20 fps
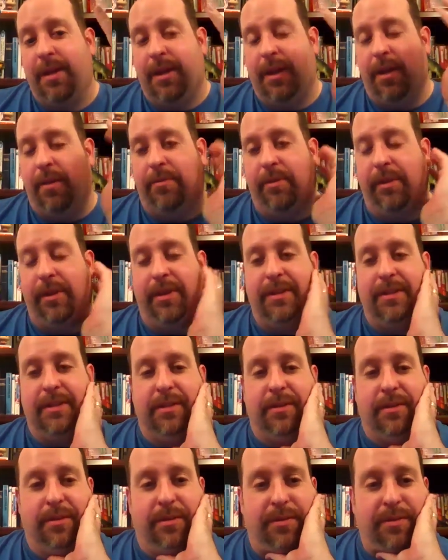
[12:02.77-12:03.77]
Hopefully, these
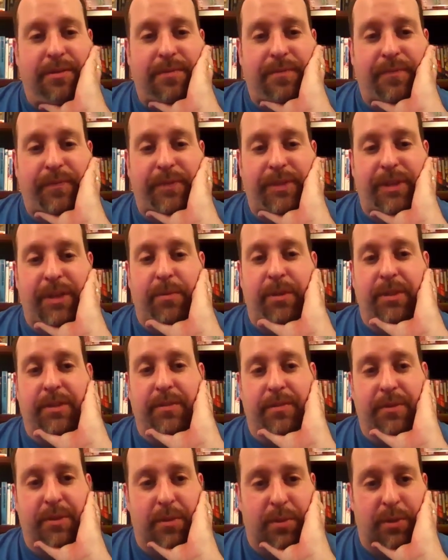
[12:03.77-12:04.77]
little tidbits
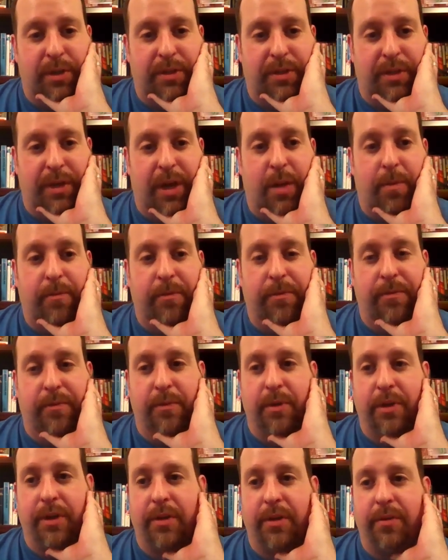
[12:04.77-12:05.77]
of stories are helpful
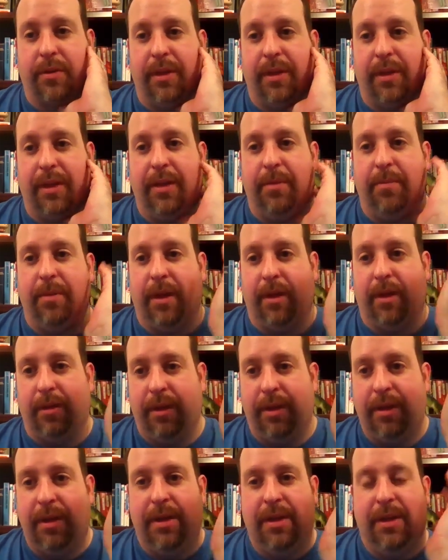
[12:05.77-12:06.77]
for you, thinking about
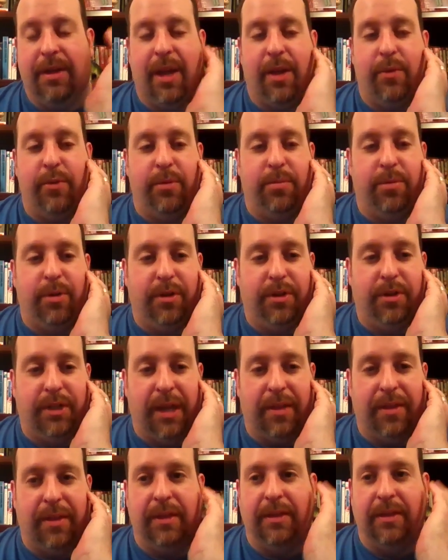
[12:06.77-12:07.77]
how we approach
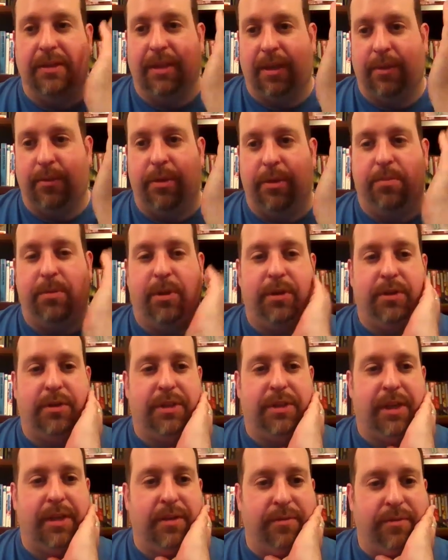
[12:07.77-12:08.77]
ethics, how we
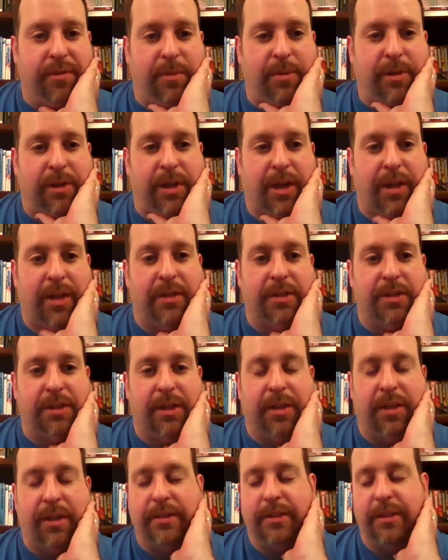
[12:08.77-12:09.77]
approach
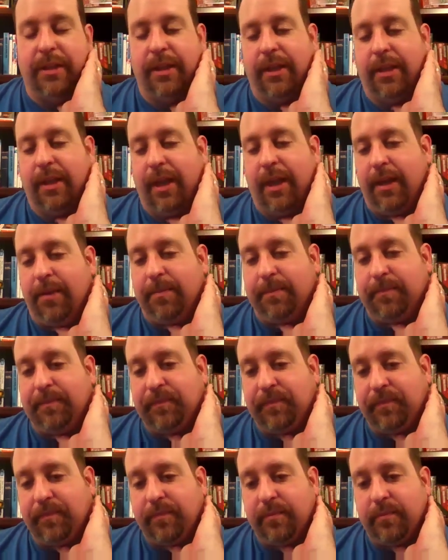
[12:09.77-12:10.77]
psychopharmacology, things like that.
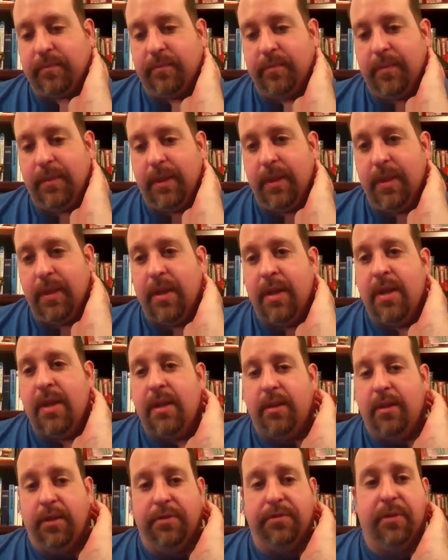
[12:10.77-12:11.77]

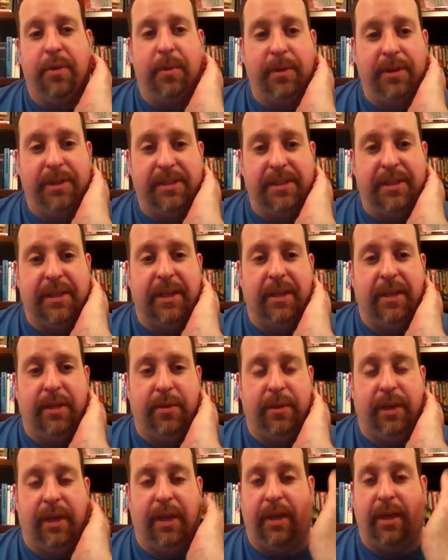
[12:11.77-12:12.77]
Look forward to seeing
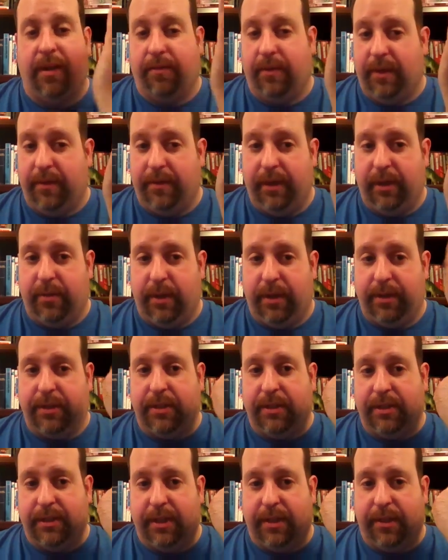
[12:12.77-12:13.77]
you again. And if you have any
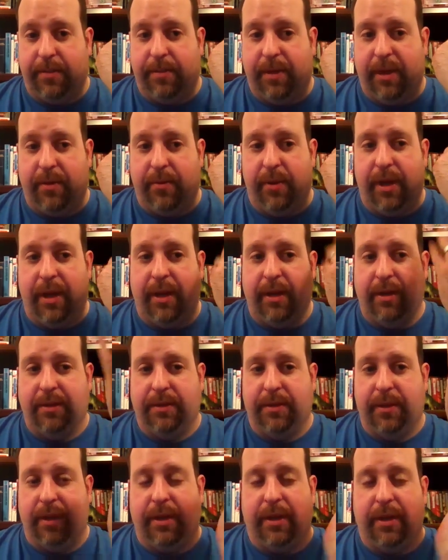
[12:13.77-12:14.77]
questions, send them my way
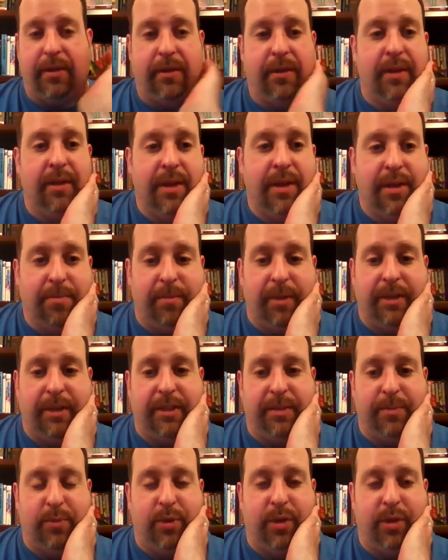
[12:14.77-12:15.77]
so I can make
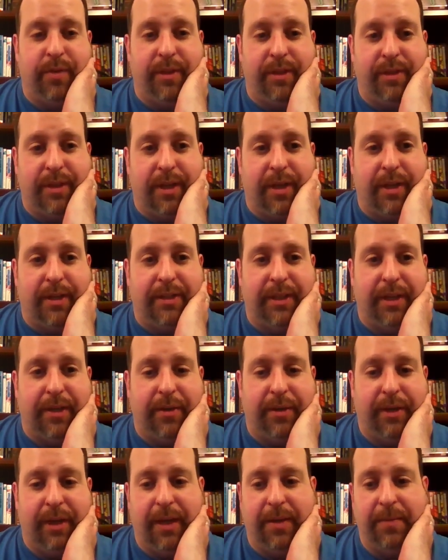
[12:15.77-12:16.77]
some more of this content.
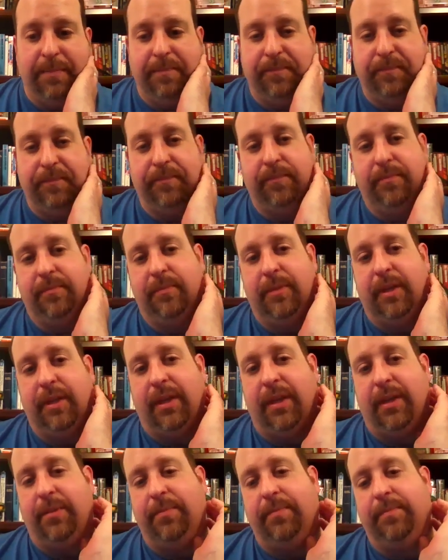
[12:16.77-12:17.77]
Okay? Take
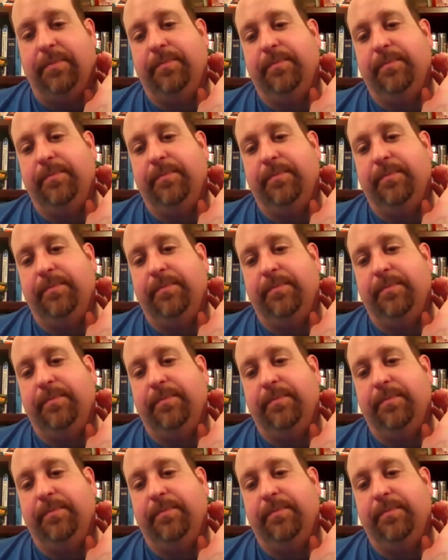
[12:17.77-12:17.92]
care.